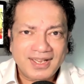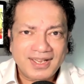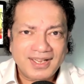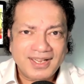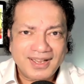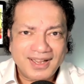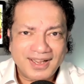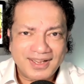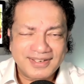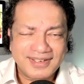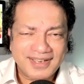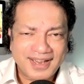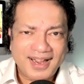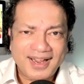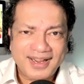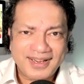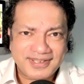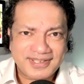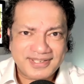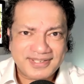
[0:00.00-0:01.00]
And
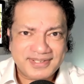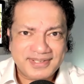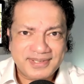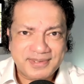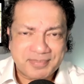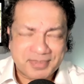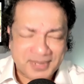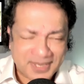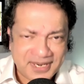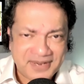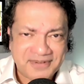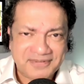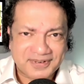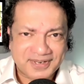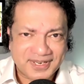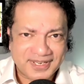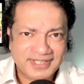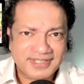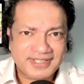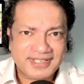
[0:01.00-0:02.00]
as
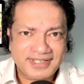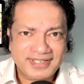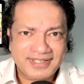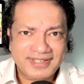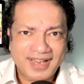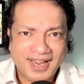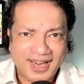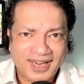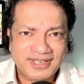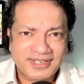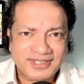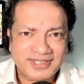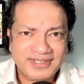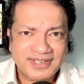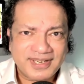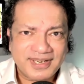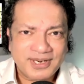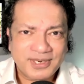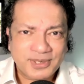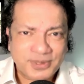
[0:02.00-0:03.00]
believers, as
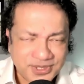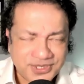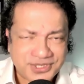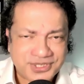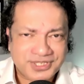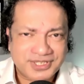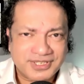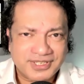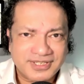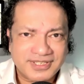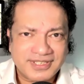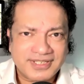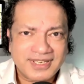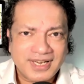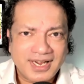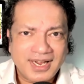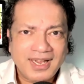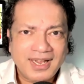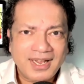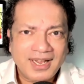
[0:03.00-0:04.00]
Christians,
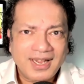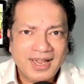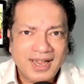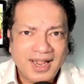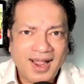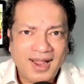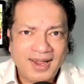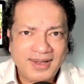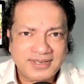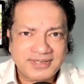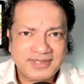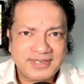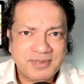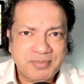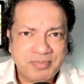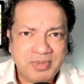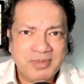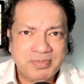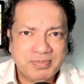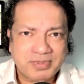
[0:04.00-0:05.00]
as
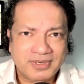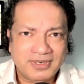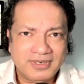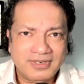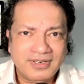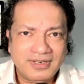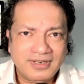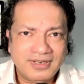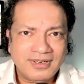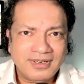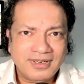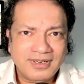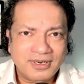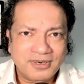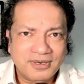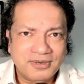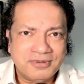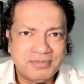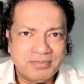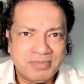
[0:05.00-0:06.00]
people
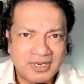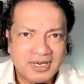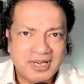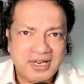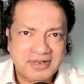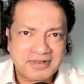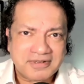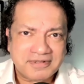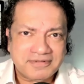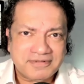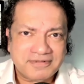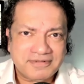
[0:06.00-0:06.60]
who believe